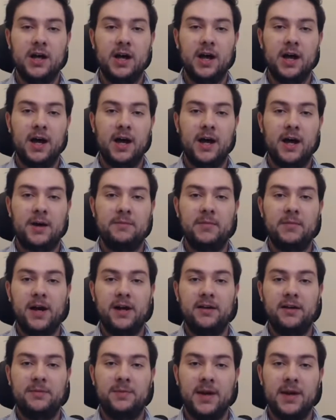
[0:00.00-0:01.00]
Um, I
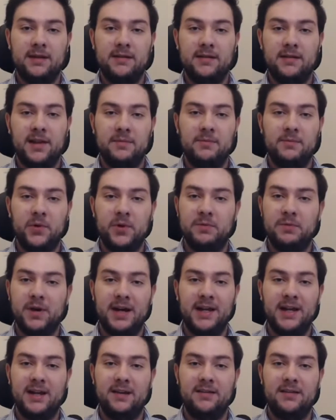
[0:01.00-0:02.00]
expect then we
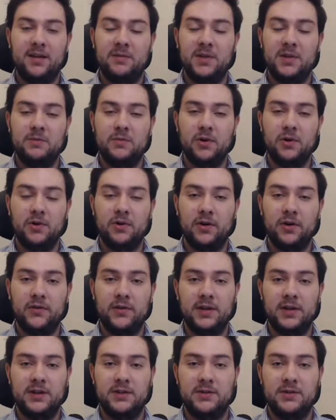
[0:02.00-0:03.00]
might hear something more on
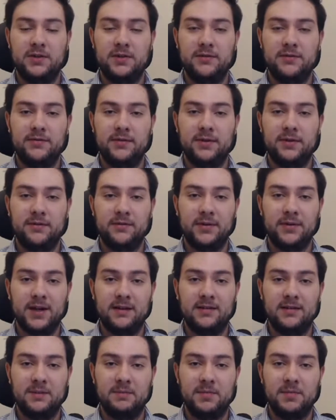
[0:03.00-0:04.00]
the issue of, of
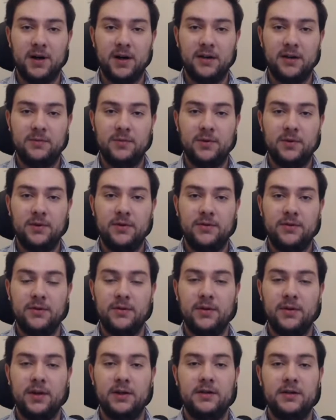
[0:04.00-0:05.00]
vaccine passports,
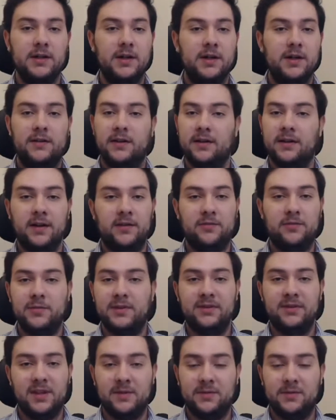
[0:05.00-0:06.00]
although the
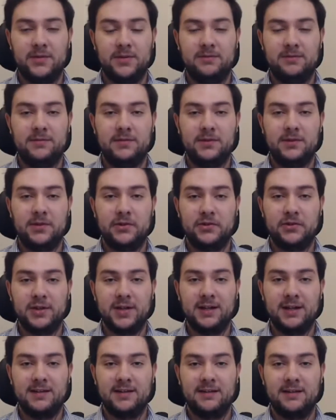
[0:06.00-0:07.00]
government seems to
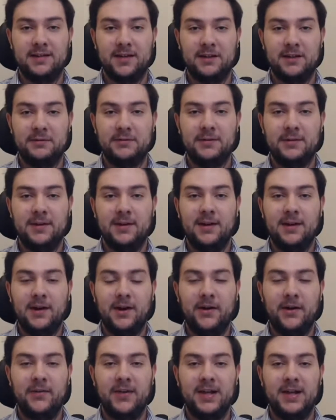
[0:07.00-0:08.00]
contradict itself
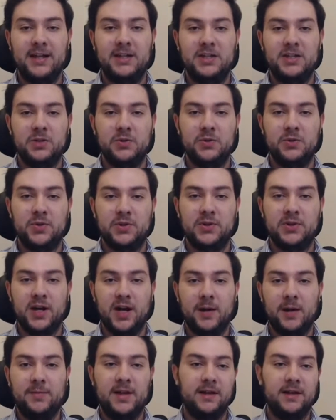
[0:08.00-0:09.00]
on that issue all the
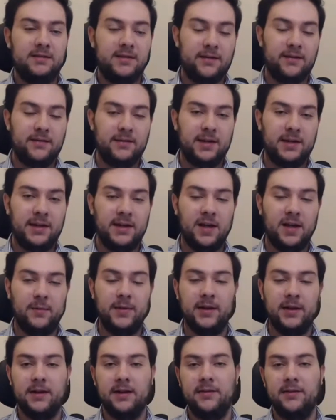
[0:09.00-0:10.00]
time. They're definitely
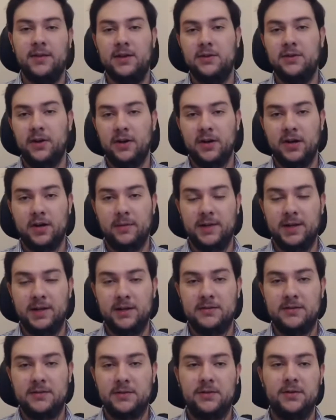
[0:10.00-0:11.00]
coming in, they're not coming in
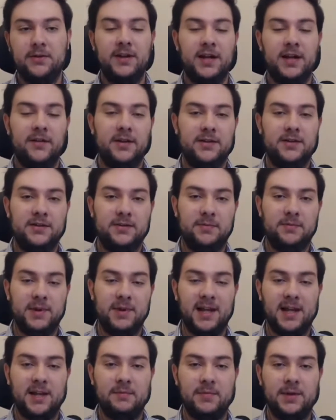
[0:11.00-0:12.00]
at all. Now they're just
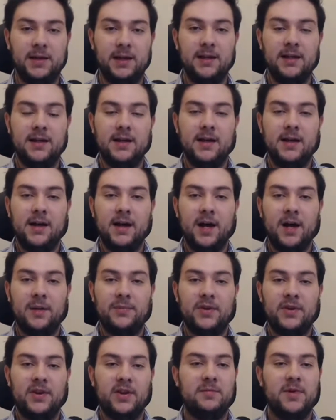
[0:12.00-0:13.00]
plan B. Um,
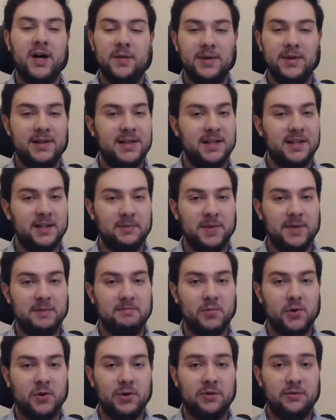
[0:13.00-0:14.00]
so there might be a little bit
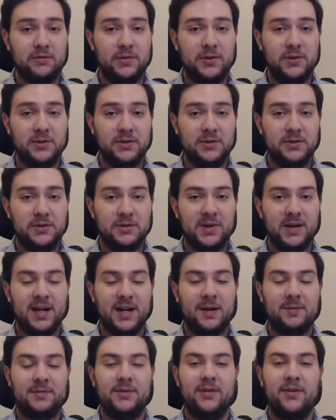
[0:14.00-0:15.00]
more confusion
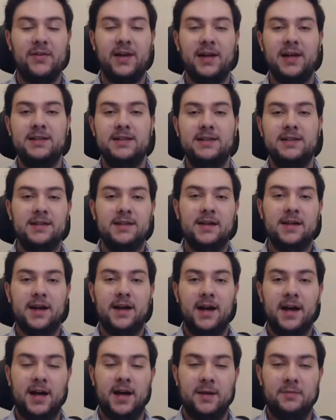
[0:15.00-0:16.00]
perhaps on that,
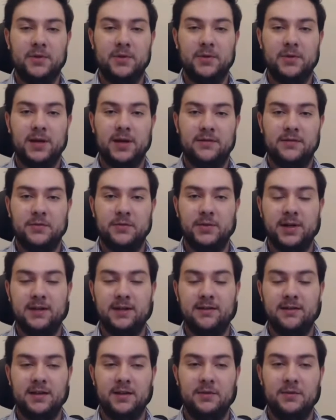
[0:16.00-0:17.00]
um, but we'll have to wait
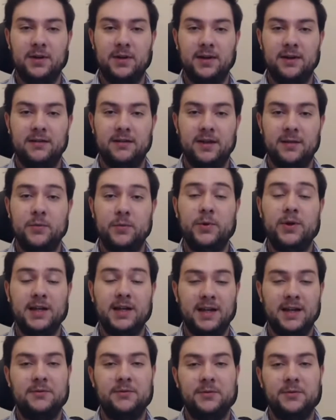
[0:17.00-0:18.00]
and see what he said. But we
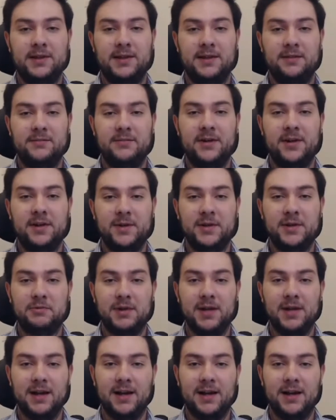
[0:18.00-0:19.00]
can, we can very much
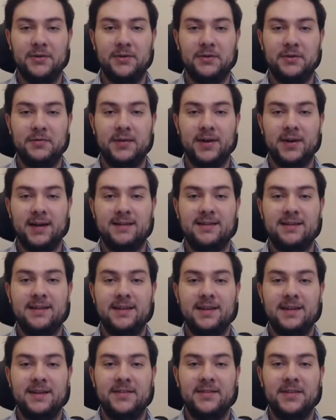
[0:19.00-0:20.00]
rely on the fact
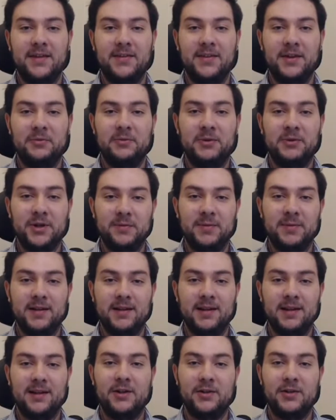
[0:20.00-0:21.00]
that there will be
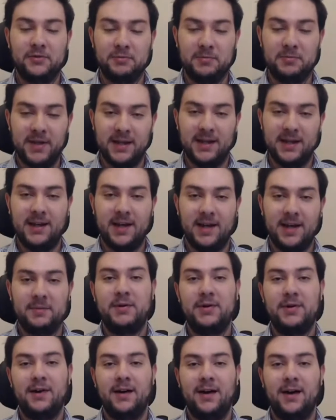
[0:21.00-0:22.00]
a lot of bigging up
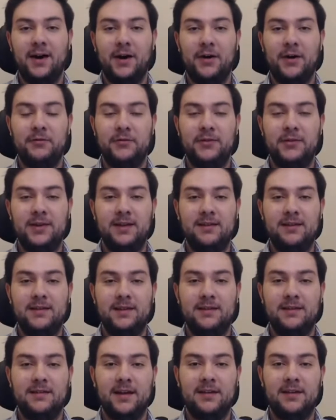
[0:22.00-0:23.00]
of the
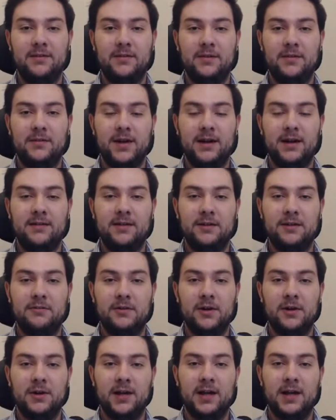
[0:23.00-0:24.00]
success of the vaccine
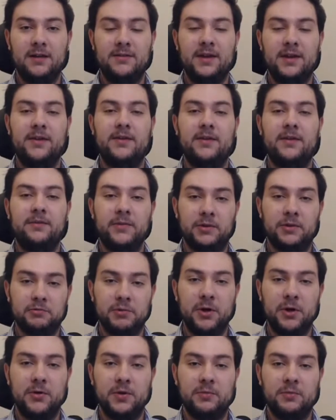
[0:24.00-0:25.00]
rollout and the, the
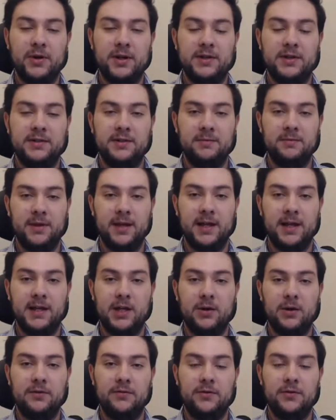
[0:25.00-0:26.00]
role that Britain can play
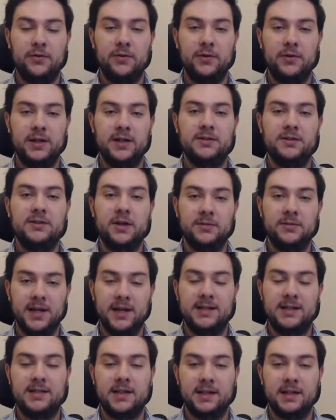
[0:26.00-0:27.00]
going forward in
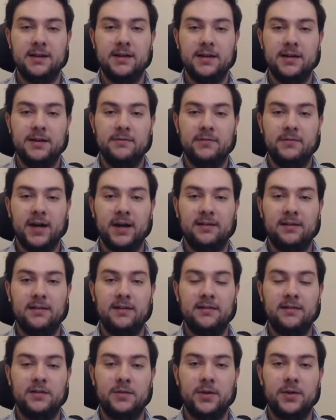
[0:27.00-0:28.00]
donating
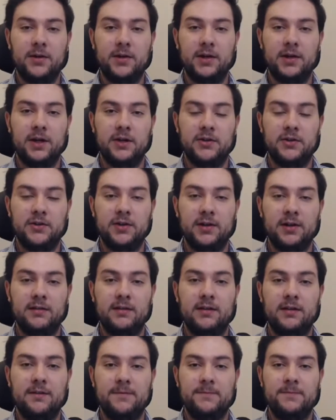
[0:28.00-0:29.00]
vaccines to other
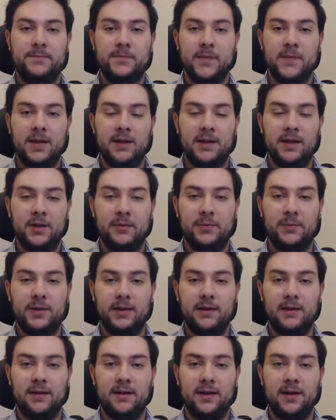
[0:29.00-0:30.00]
countries and
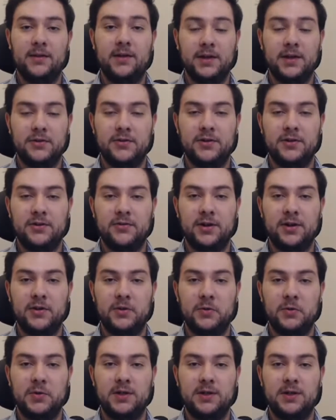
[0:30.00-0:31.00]
helping uh, other countries around the
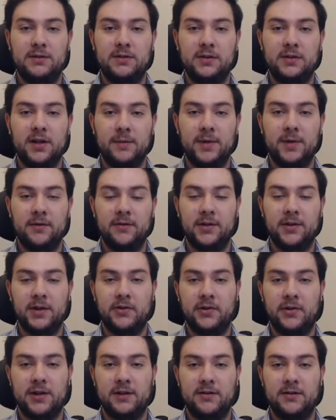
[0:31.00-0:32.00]
world to come out the
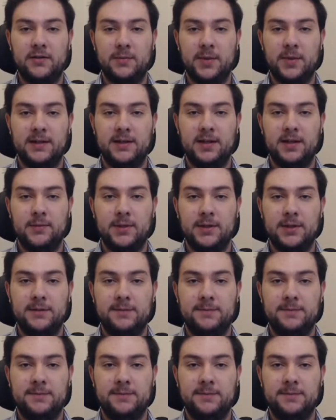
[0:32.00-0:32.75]
other end of the pandemic.